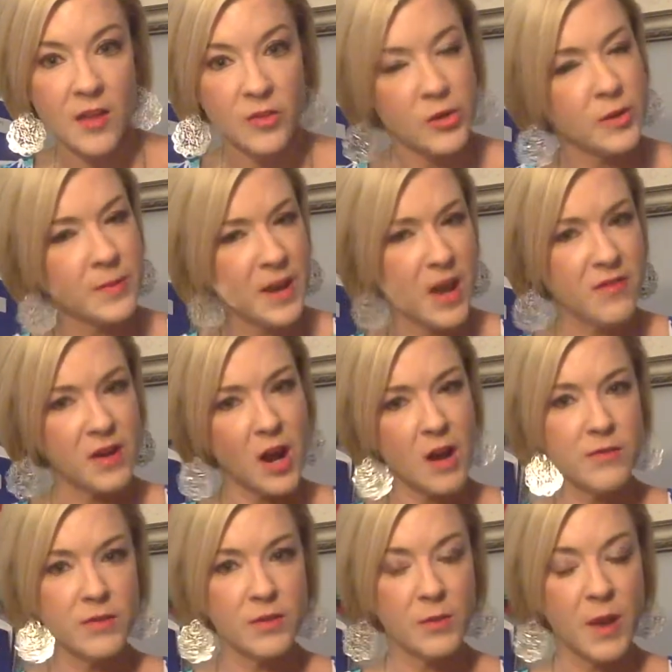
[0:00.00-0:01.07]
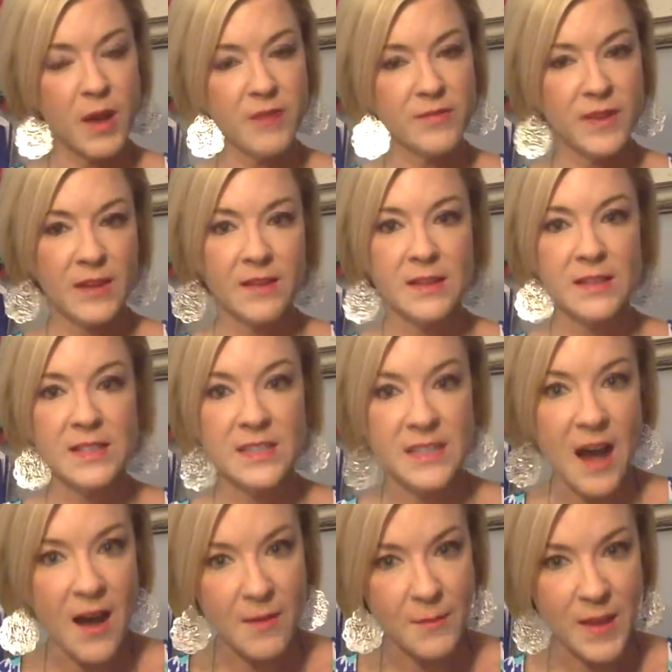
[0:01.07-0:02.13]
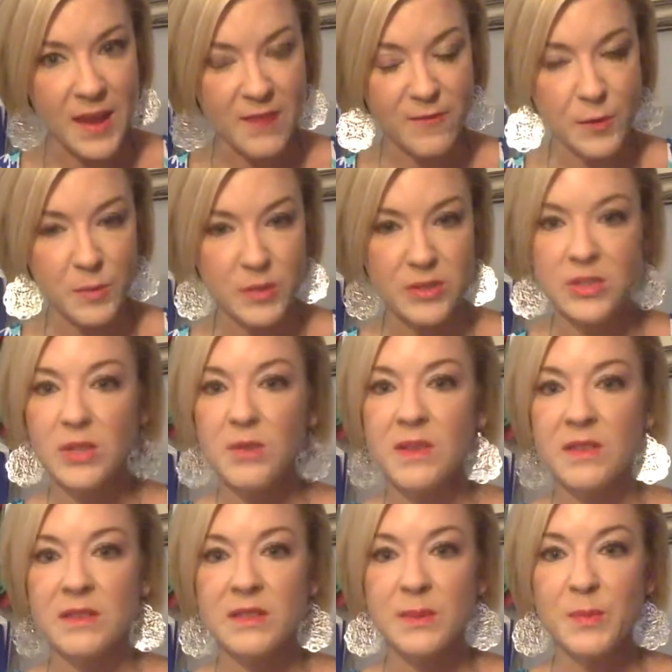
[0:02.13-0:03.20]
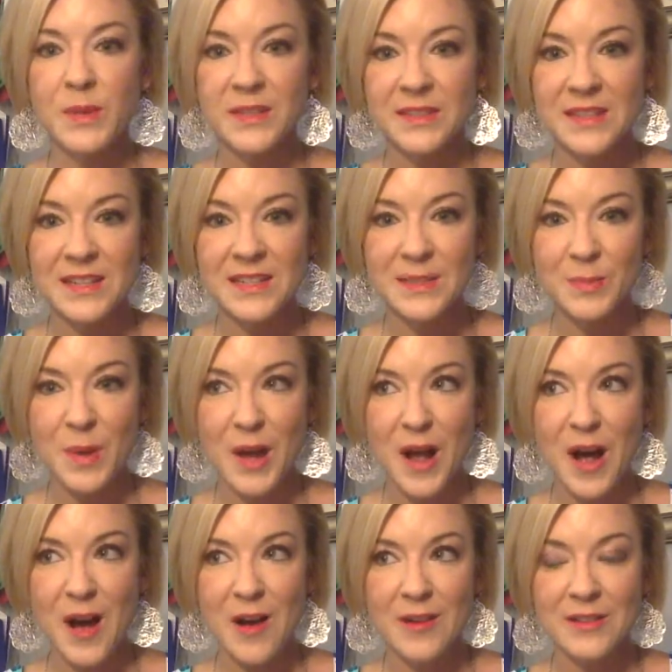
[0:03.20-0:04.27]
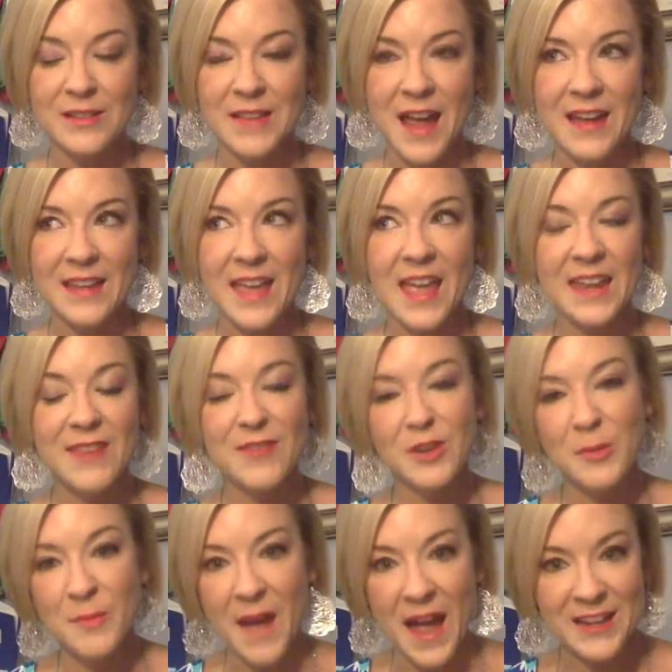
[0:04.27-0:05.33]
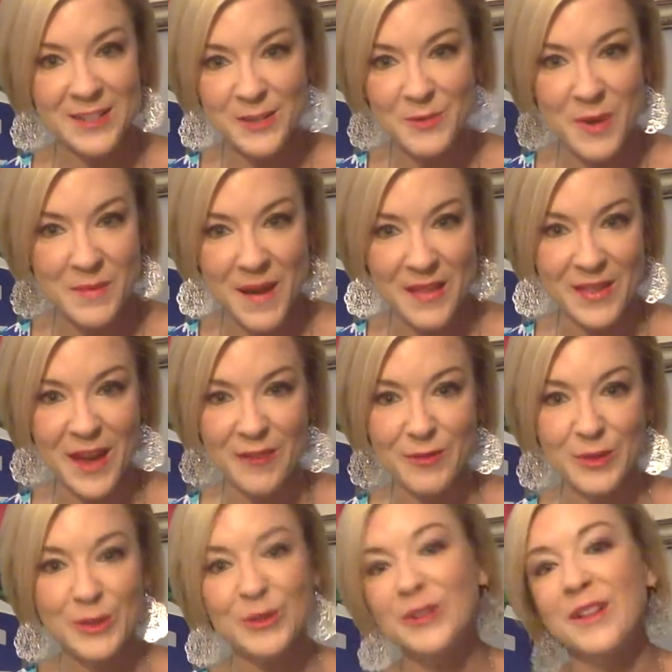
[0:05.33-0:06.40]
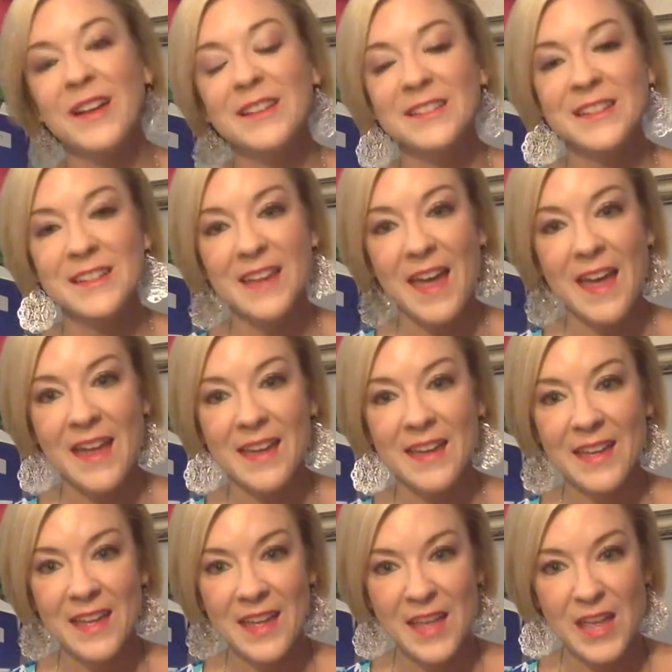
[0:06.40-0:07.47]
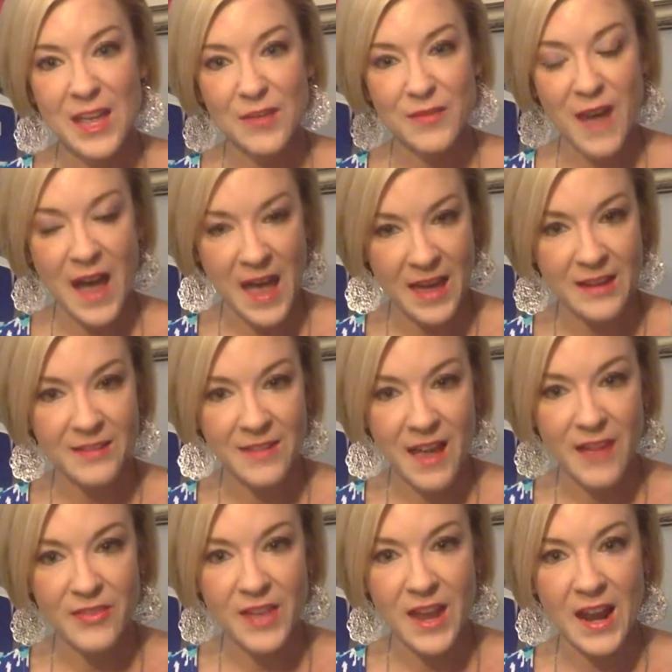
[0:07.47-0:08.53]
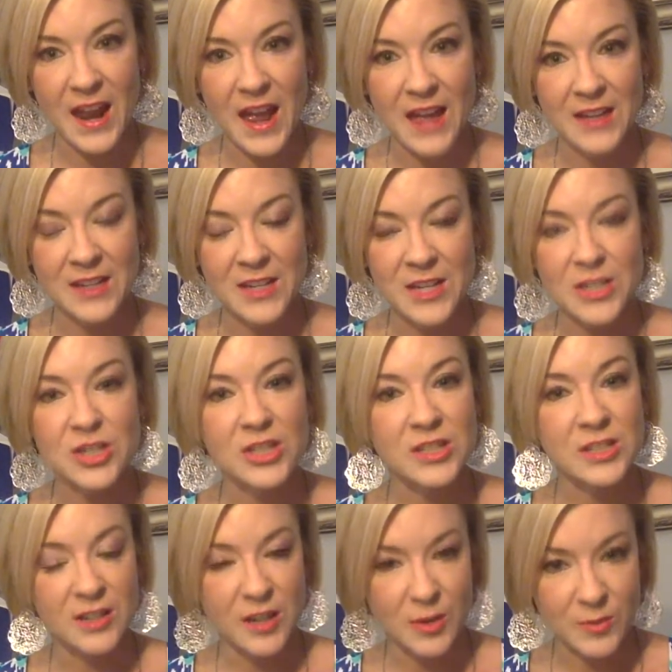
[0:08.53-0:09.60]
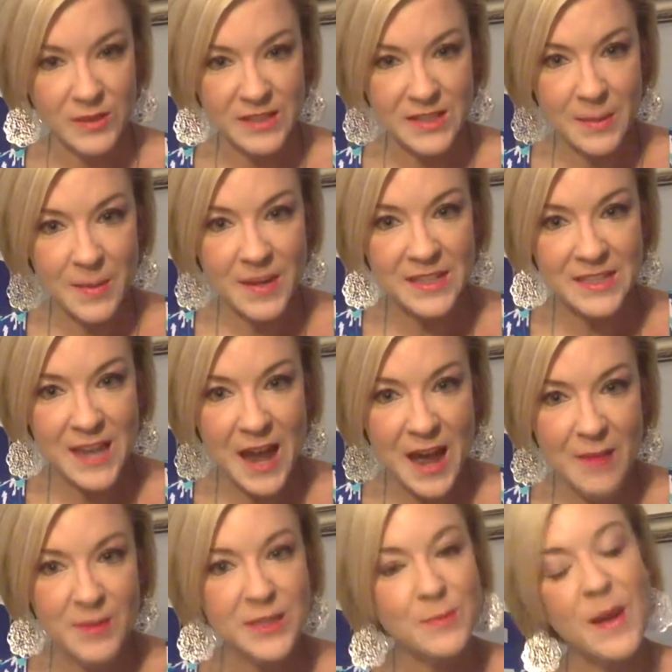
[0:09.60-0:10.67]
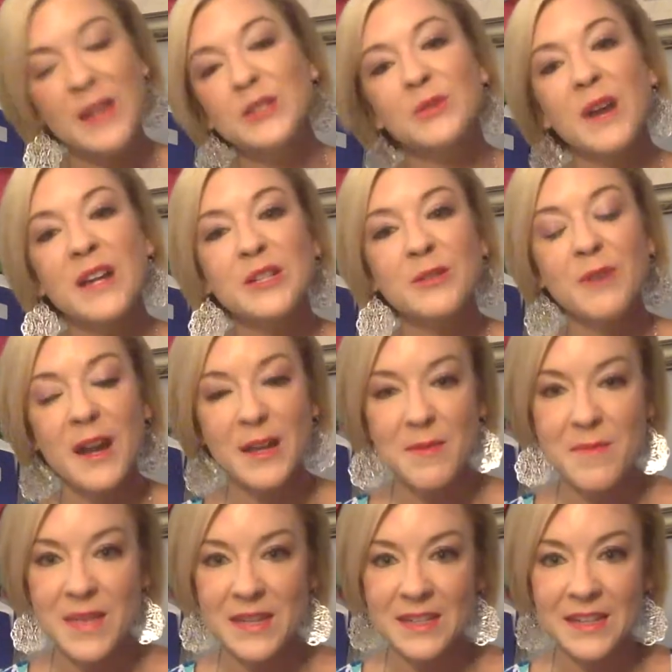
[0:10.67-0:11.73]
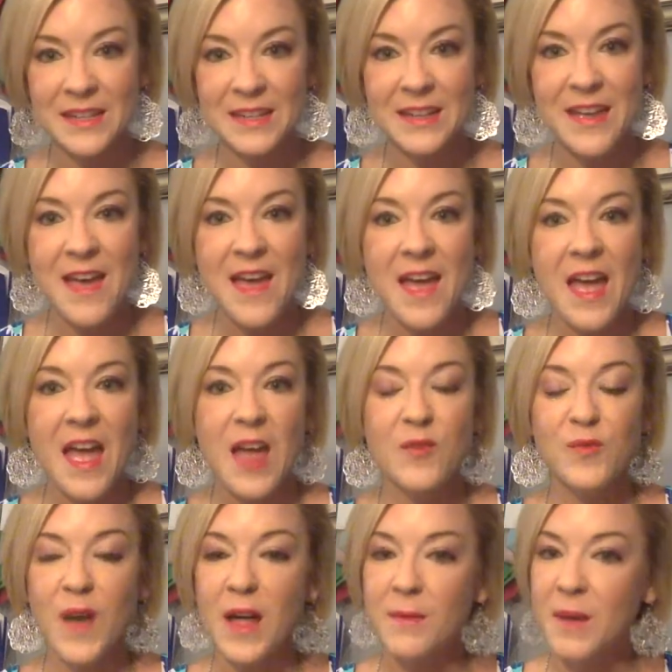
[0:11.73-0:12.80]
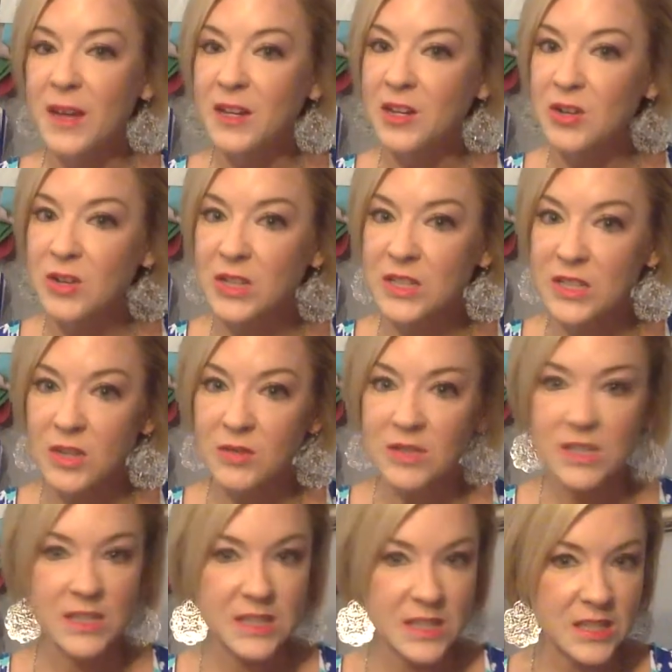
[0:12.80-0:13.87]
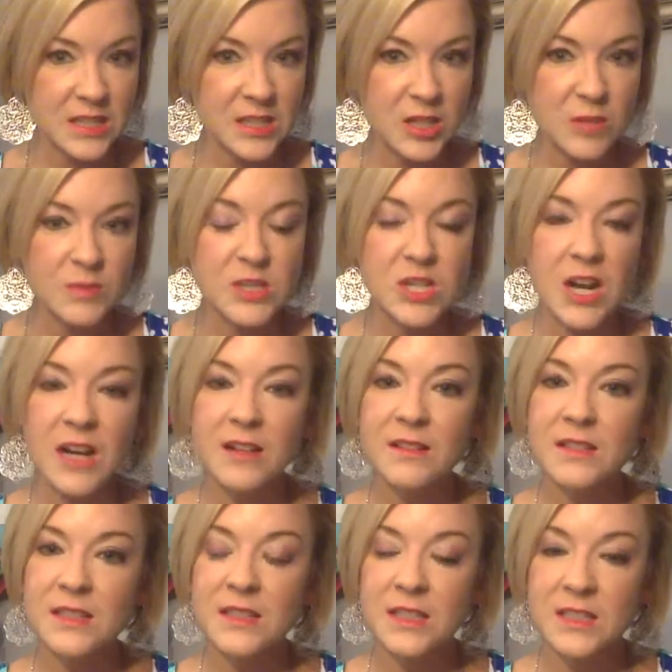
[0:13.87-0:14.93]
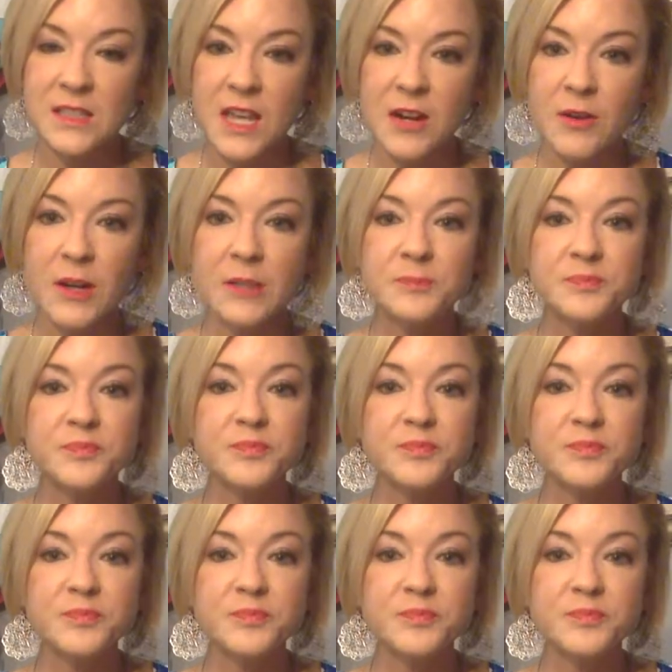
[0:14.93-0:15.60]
little bit of overwhelmed feeling stop me from pursuing this business, because I can't even imagine what my life would look like today if I had allowed that. I just took it one step at a time, as my director recommended, and followed my new consultant systems, checklists, etc.